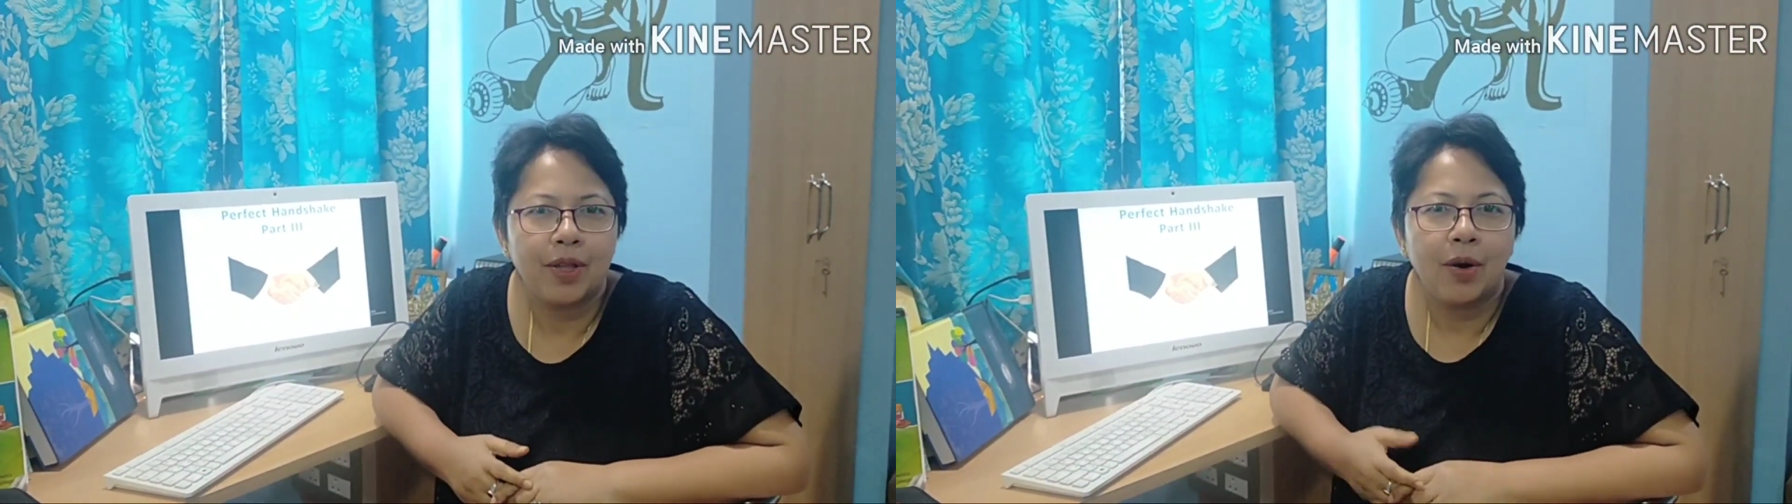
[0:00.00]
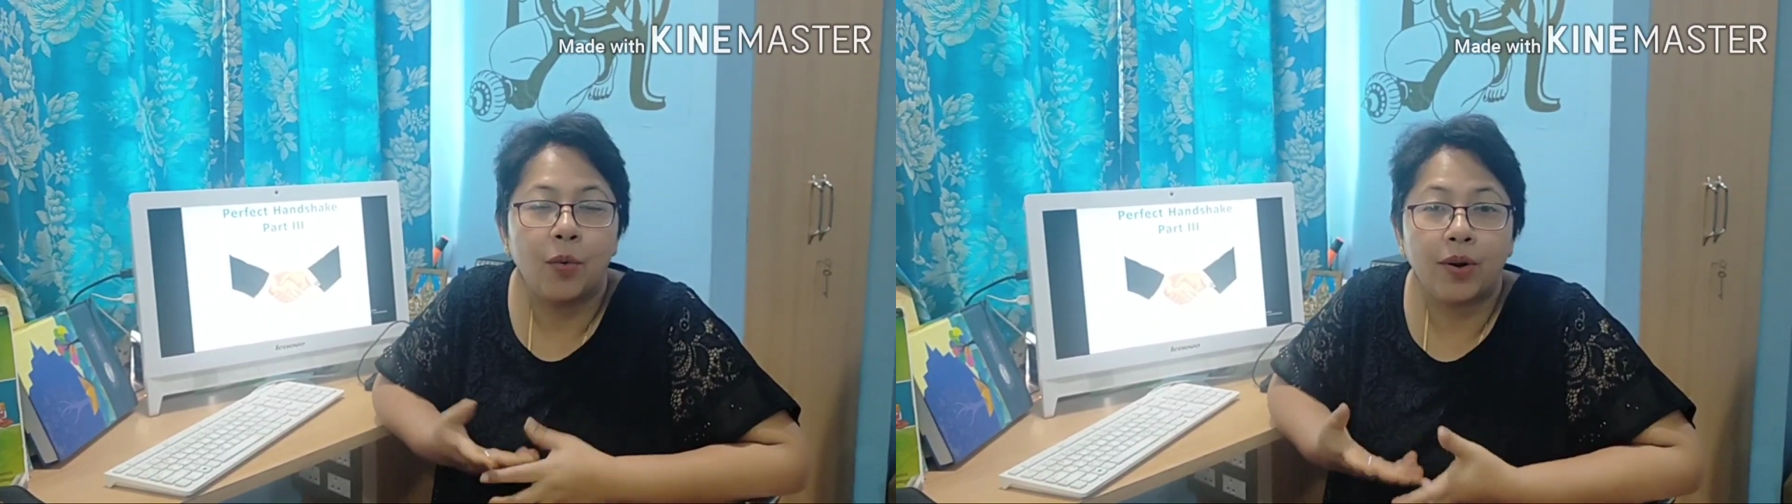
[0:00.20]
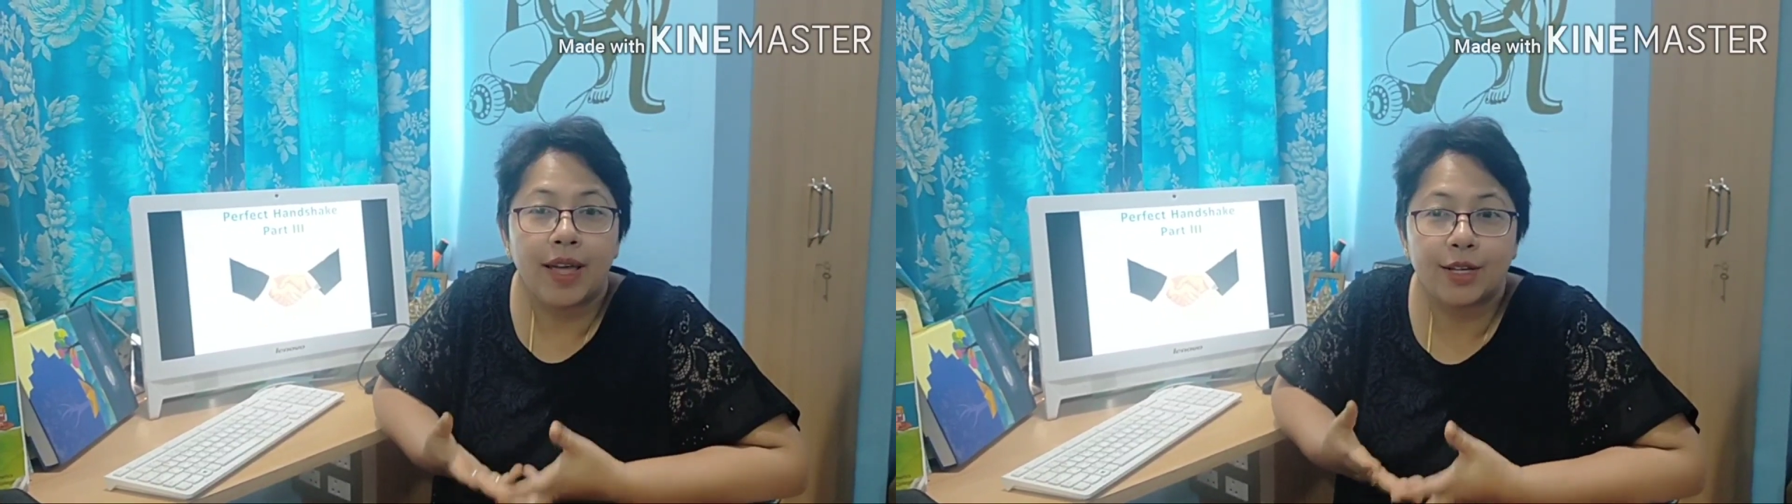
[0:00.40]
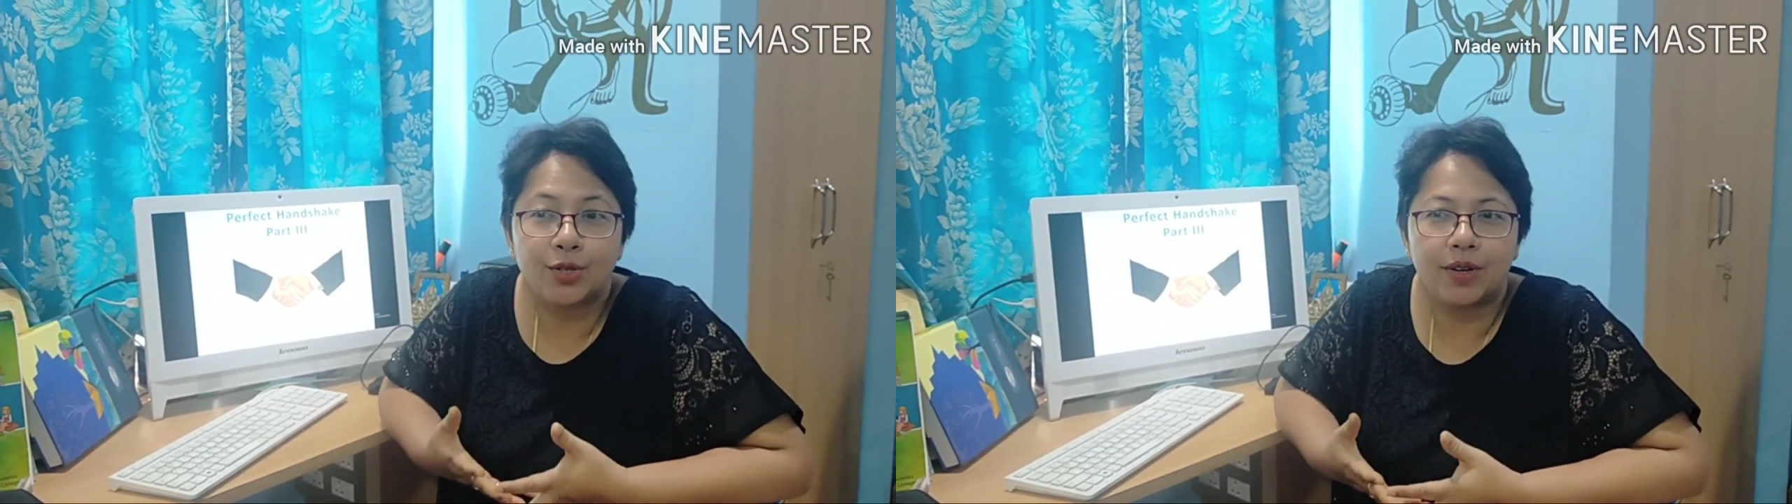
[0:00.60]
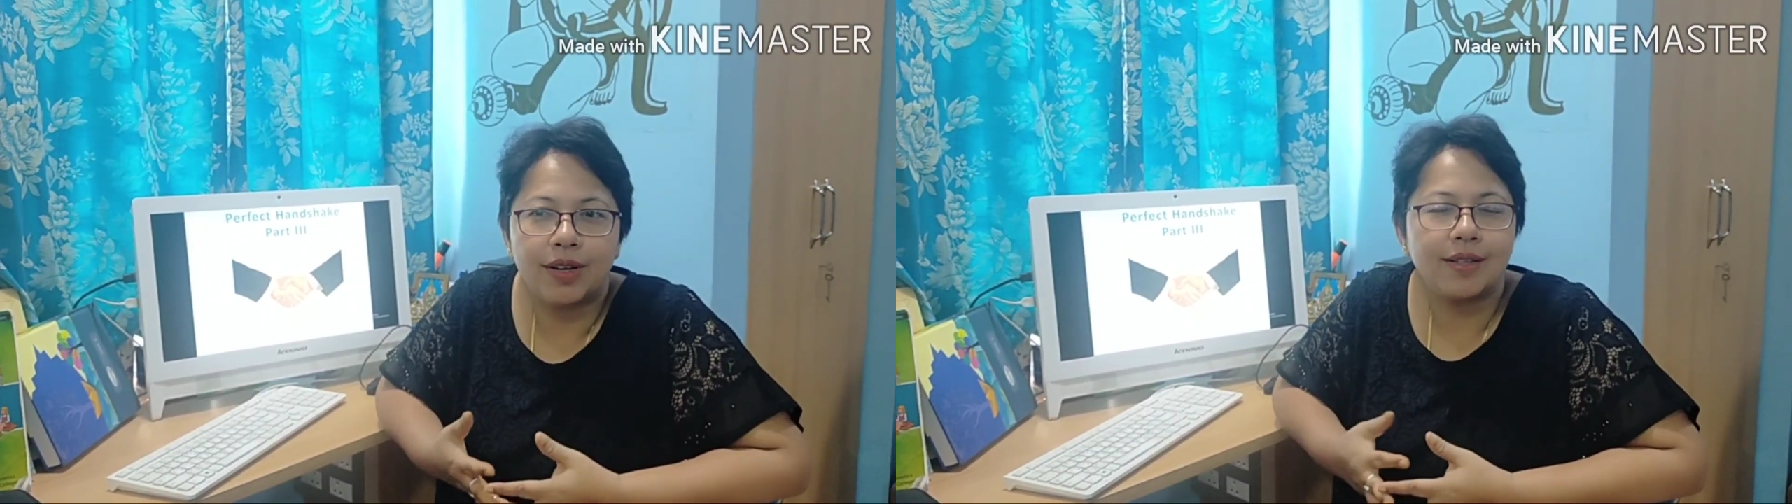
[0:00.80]
What
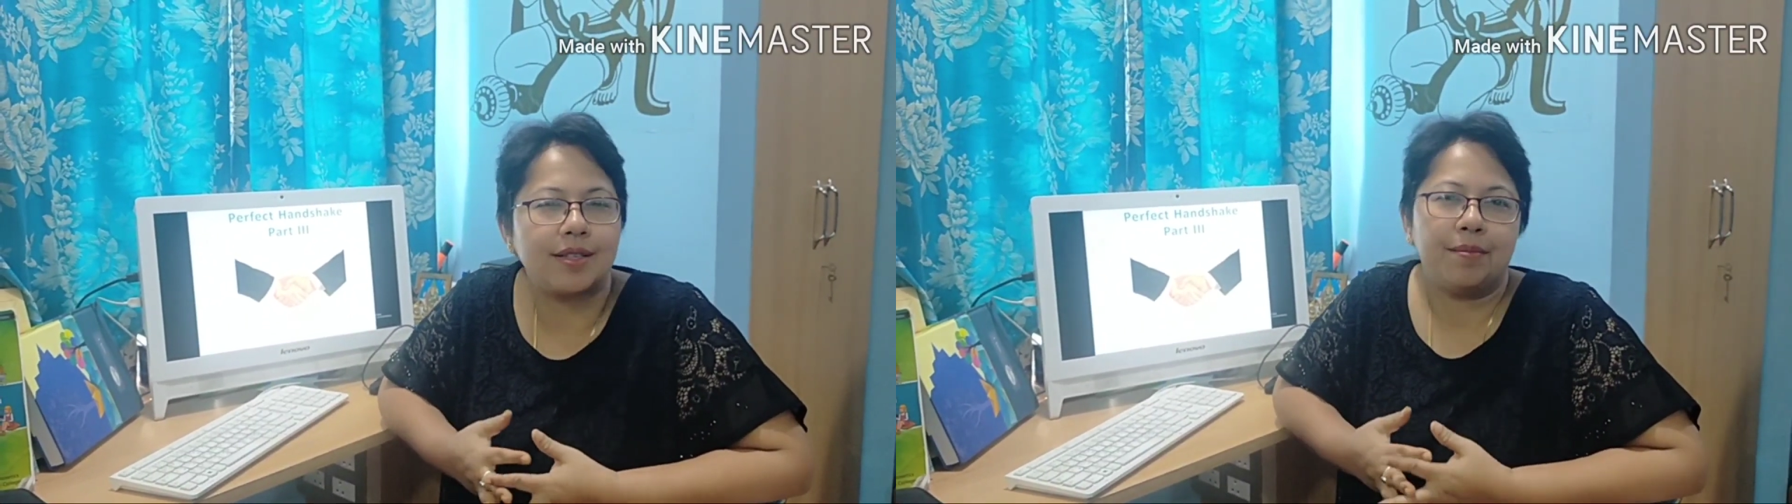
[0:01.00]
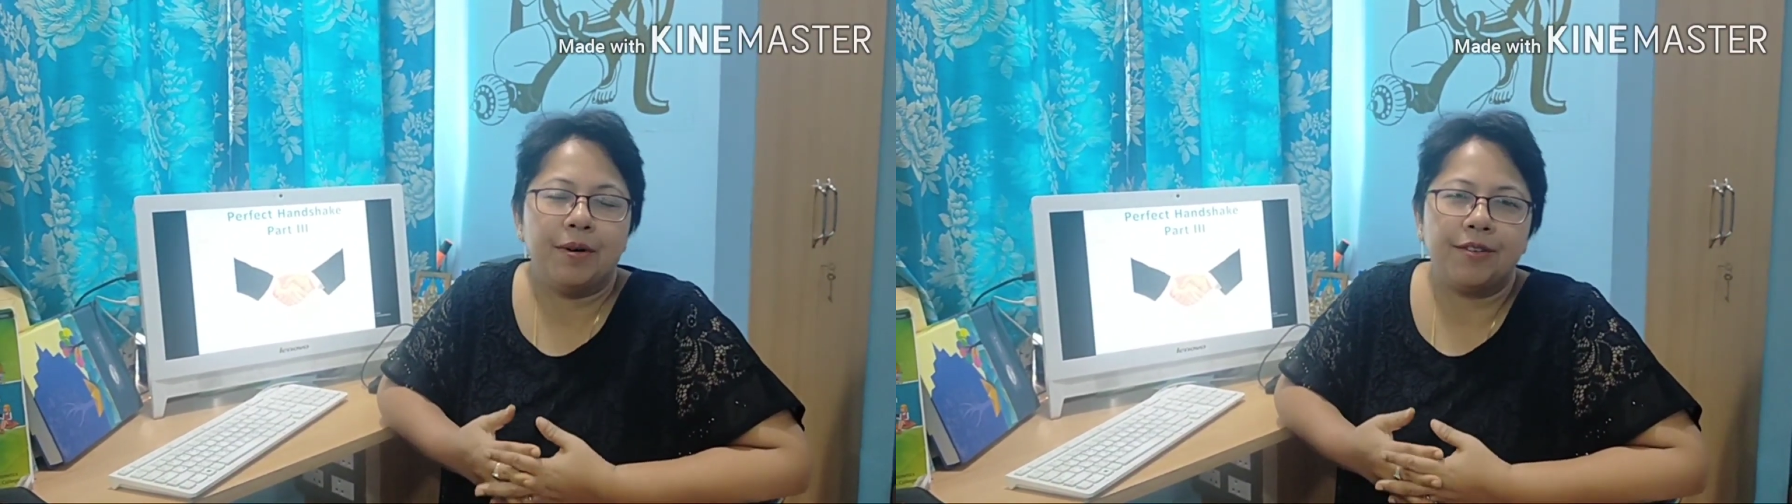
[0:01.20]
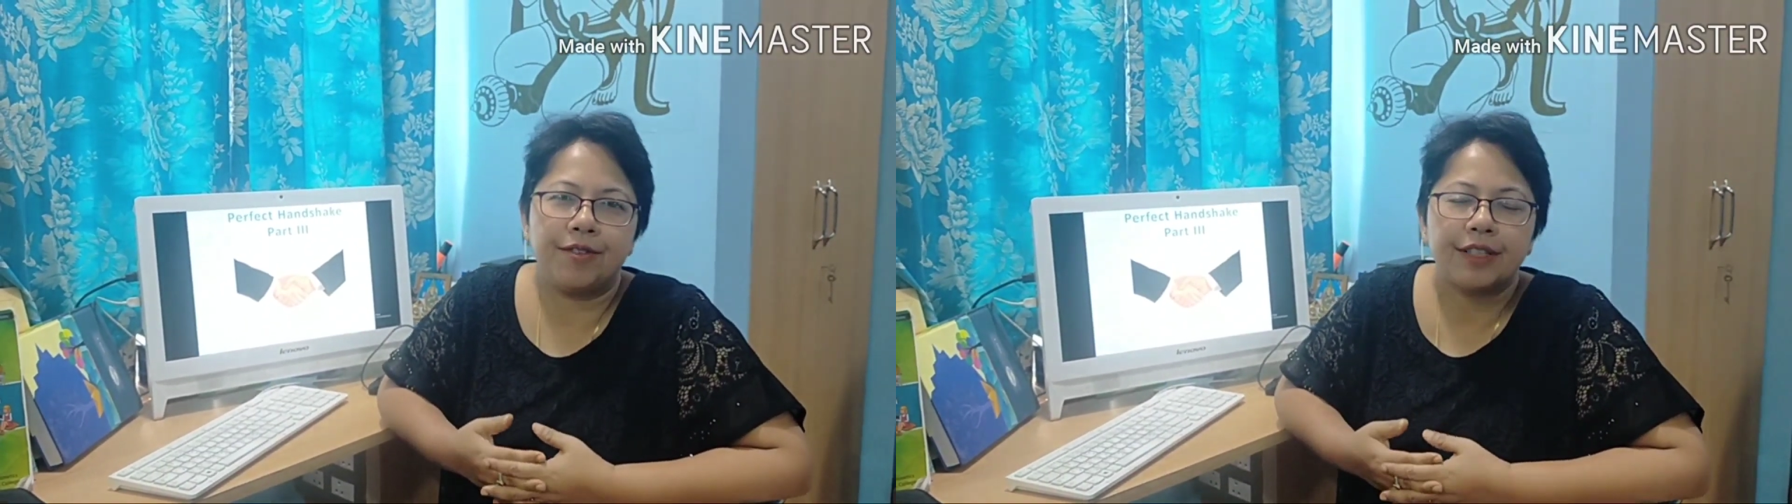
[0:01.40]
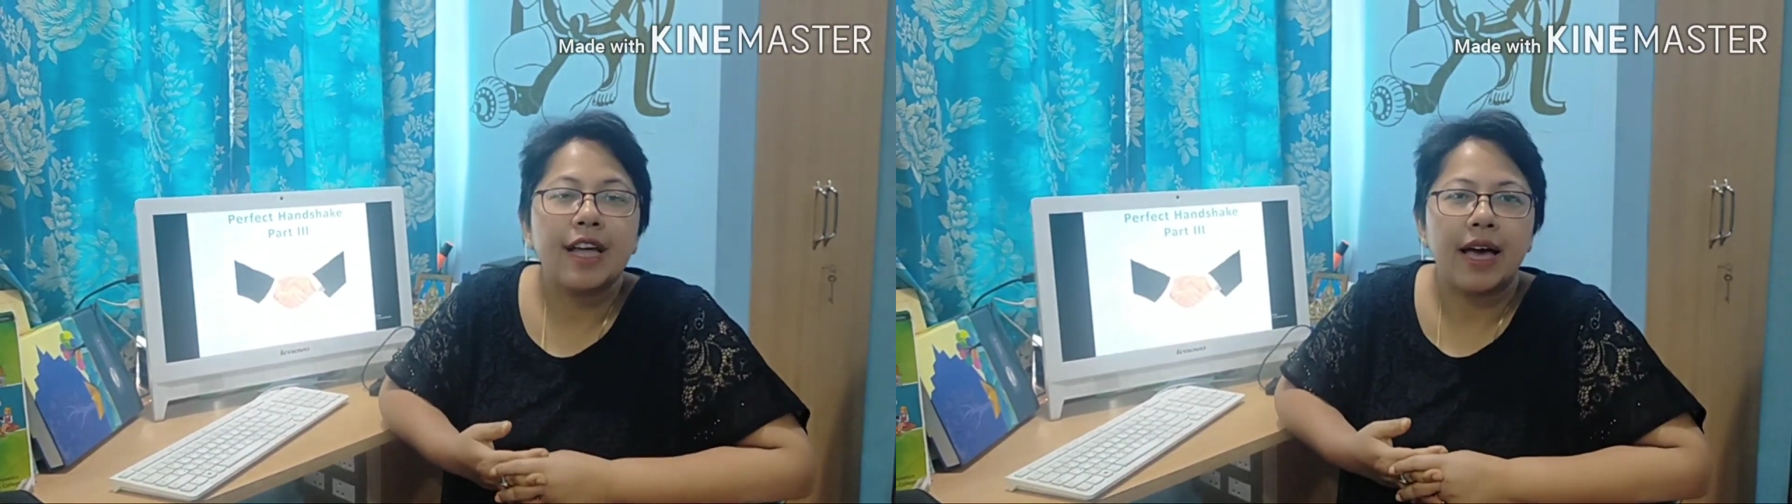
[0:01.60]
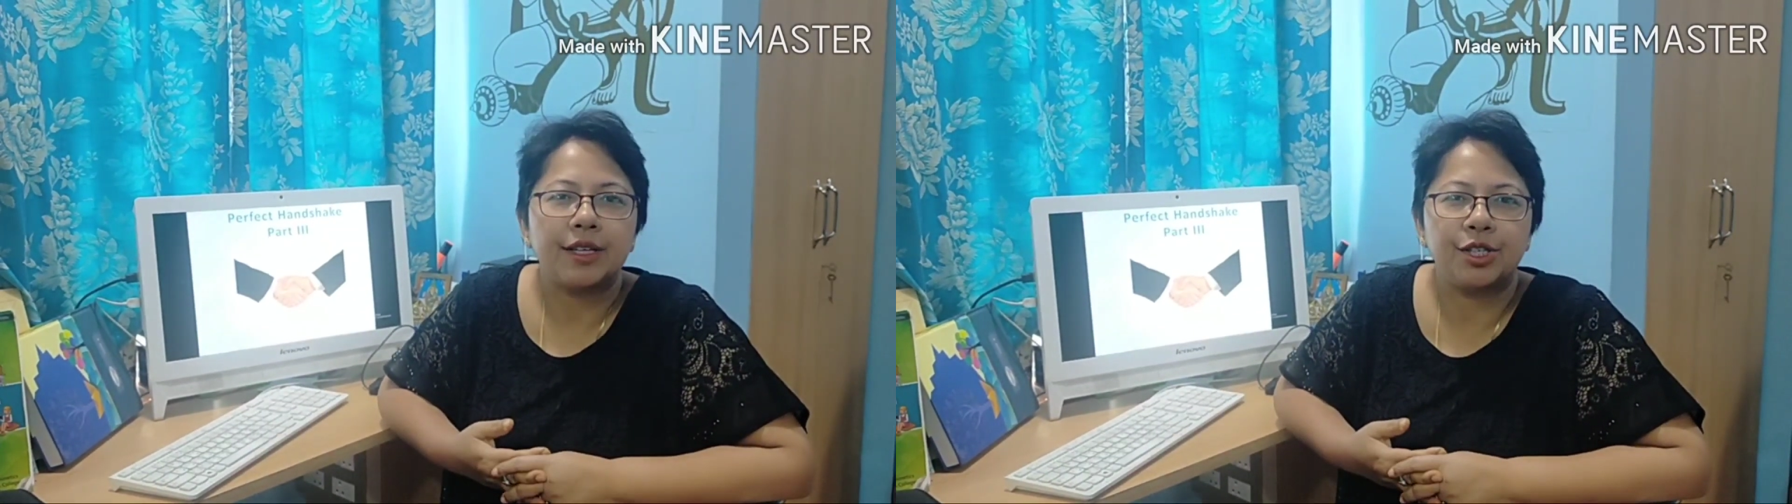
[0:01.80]
actually is the perfect
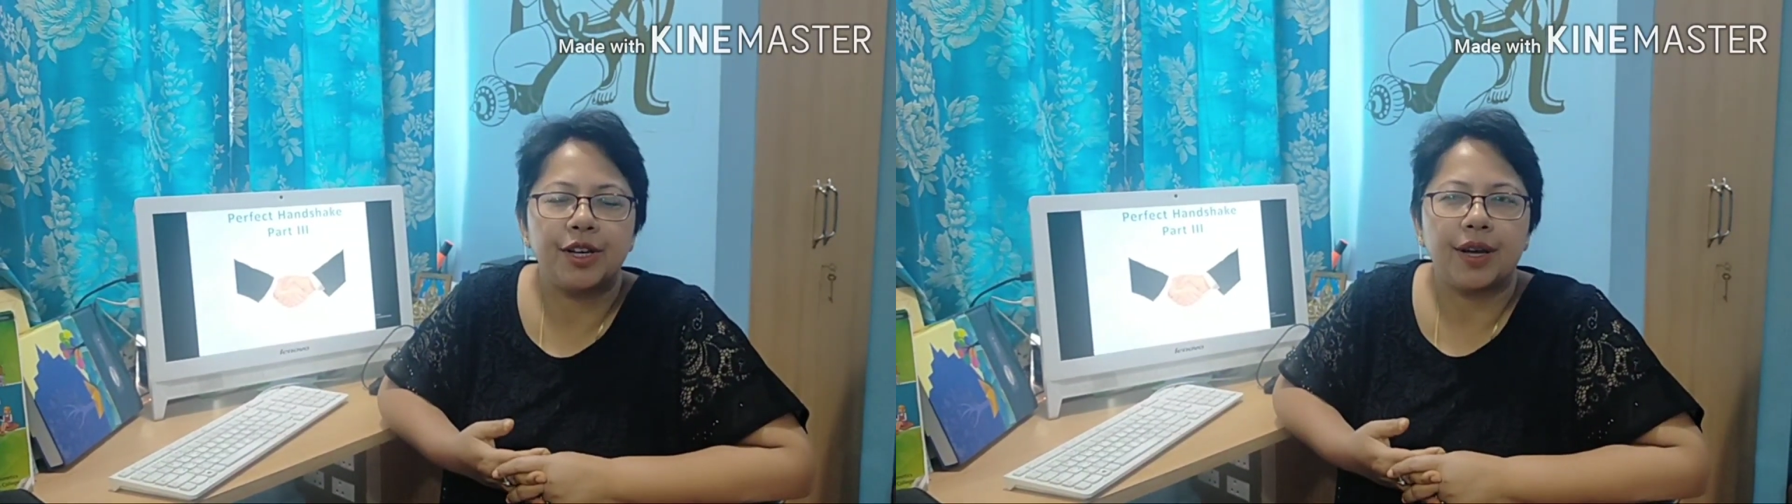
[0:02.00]
handshake?